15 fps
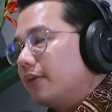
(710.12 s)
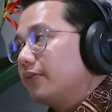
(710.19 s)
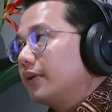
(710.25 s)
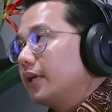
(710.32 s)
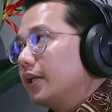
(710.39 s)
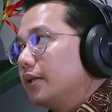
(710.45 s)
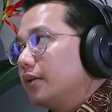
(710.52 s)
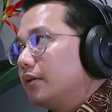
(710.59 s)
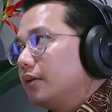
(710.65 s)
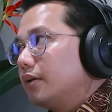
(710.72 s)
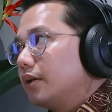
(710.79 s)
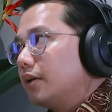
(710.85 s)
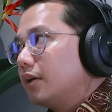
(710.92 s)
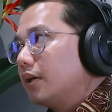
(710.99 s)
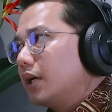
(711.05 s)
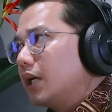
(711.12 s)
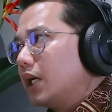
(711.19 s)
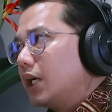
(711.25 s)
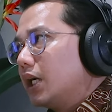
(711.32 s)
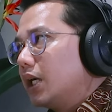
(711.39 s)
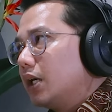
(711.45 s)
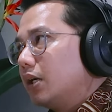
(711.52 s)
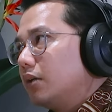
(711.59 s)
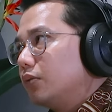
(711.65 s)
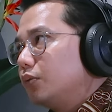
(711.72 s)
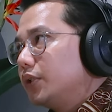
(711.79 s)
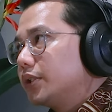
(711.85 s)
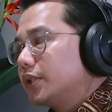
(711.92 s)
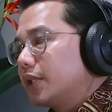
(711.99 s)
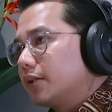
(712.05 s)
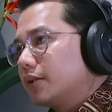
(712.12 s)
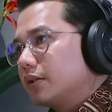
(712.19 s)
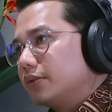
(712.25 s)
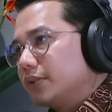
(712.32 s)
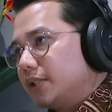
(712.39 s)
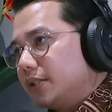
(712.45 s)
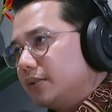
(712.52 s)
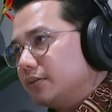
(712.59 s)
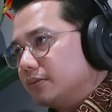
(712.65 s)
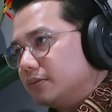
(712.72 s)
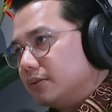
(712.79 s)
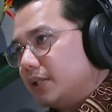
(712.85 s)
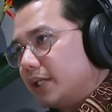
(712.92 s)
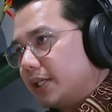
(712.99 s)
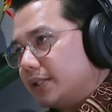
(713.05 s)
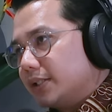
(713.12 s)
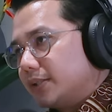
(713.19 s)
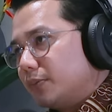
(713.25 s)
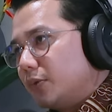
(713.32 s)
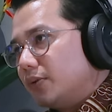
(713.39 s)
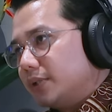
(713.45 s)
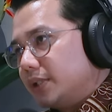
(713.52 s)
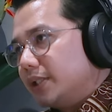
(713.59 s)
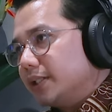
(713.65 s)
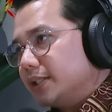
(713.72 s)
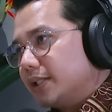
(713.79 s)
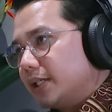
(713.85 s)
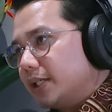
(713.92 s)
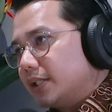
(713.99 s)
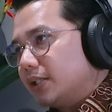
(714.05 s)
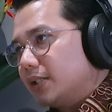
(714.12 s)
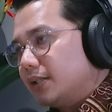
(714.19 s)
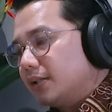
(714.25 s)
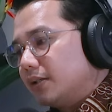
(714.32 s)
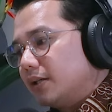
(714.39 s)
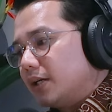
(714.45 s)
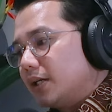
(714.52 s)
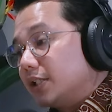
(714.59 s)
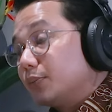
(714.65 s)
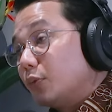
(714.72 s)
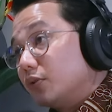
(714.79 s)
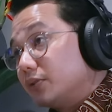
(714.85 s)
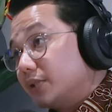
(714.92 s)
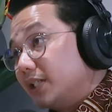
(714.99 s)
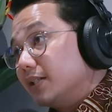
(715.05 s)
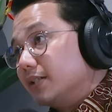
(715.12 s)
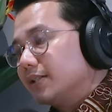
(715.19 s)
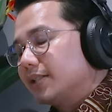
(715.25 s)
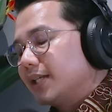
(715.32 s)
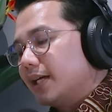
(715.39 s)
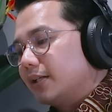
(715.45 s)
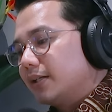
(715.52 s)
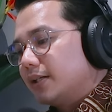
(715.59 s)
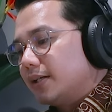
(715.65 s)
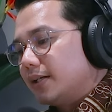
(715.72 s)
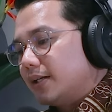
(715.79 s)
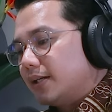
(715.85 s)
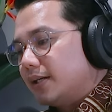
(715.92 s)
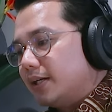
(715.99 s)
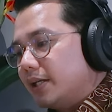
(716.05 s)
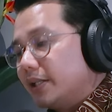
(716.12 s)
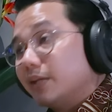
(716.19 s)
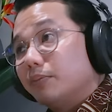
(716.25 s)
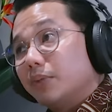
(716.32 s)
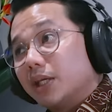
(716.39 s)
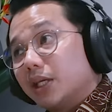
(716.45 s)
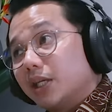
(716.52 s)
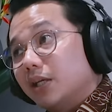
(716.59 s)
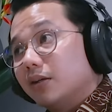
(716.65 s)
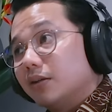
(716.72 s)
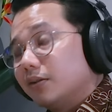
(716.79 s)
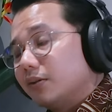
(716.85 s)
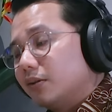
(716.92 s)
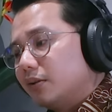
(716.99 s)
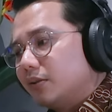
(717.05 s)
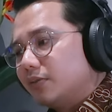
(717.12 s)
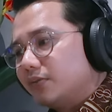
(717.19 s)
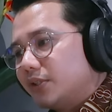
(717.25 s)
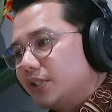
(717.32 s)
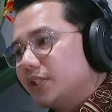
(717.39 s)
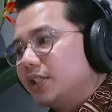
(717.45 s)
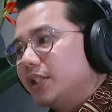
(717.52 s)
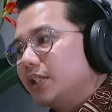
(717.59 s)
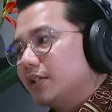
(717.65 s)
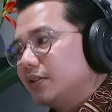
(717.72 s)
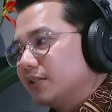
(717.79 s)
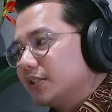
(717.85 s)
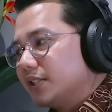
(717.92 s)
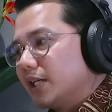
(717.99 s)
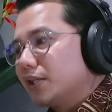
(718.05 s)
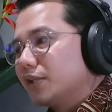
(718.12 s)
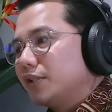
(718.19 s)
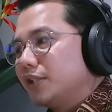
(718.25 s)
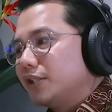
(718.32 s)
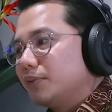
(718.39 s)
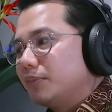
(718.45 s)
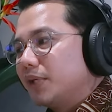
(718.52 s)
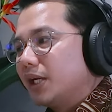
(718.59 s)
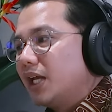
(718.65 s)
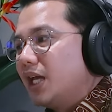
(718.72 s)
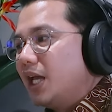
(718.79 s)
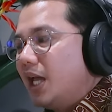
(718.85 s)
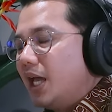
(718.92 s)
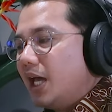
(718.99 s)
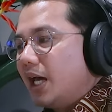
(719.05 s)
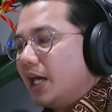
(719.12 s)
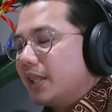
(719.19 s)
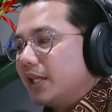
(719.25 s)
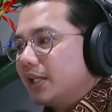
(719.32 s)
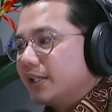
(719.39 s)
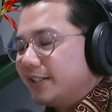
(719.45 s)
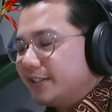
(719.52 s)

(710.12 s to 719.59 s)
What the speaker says: and we start closing like a small deals at the beginning on the first year, on the second year. But I think the